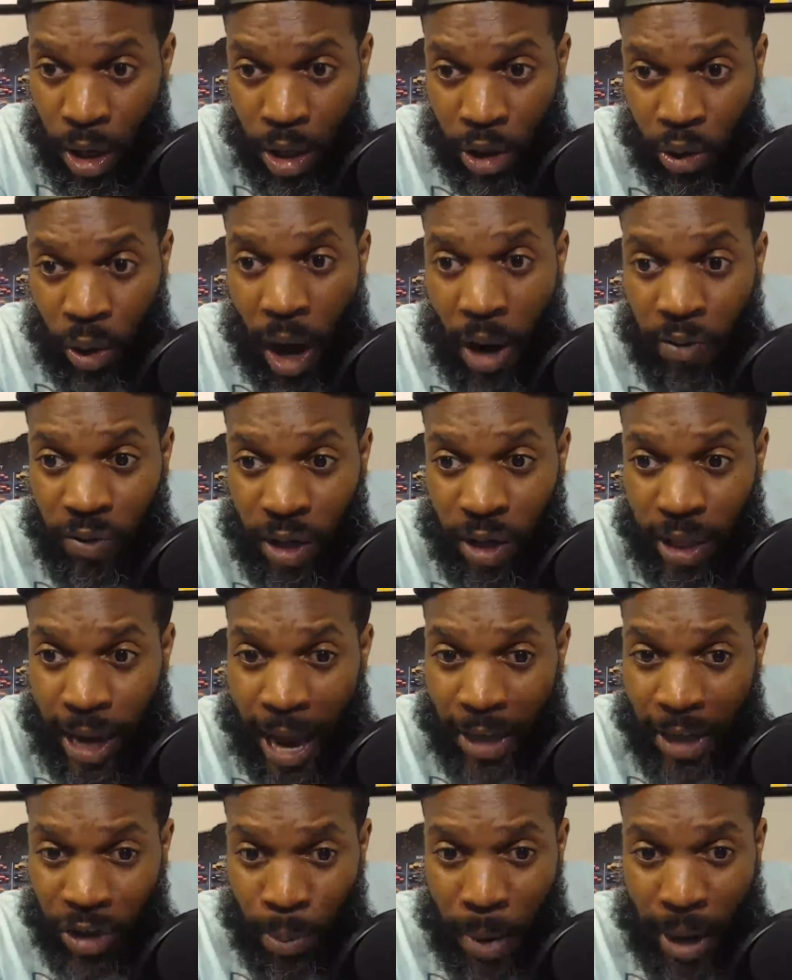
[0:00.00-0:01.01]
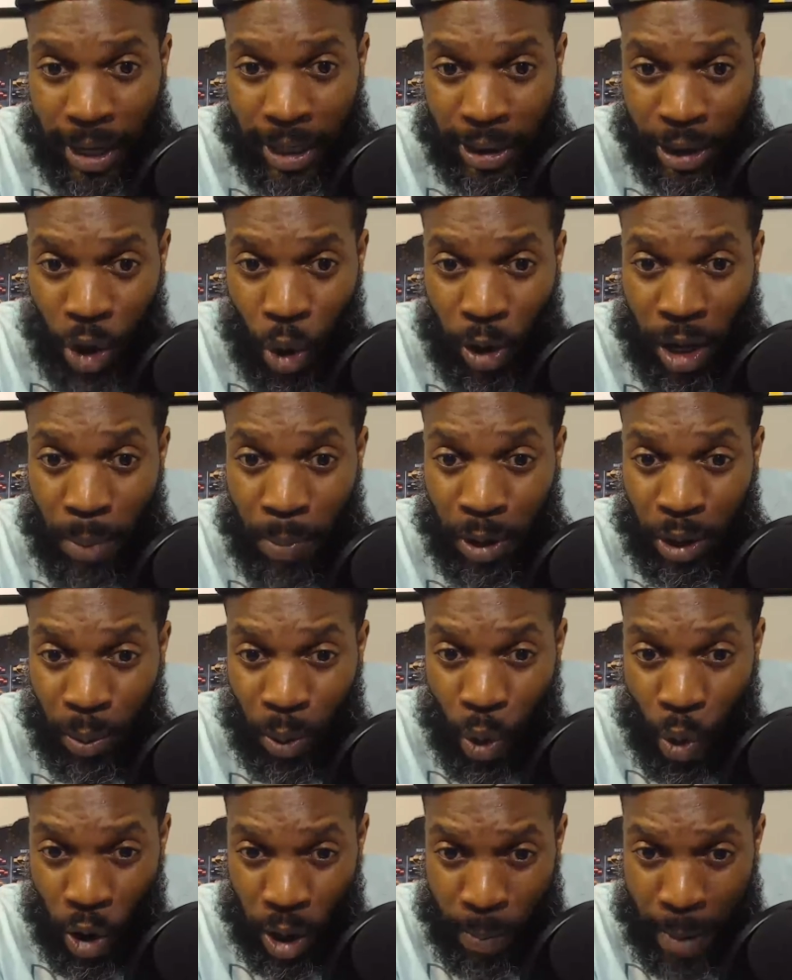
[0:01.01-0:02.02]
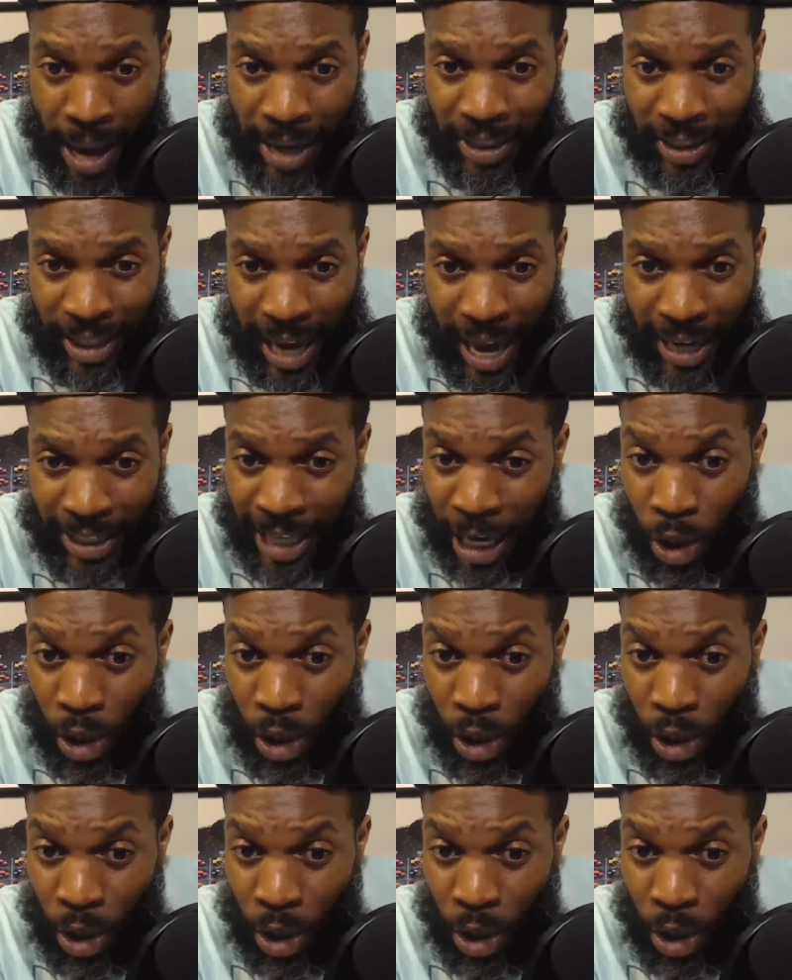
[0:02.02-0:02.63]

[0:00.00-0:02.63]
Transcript: So I'd rather have somebody that's gonna give me some quarterback sacks.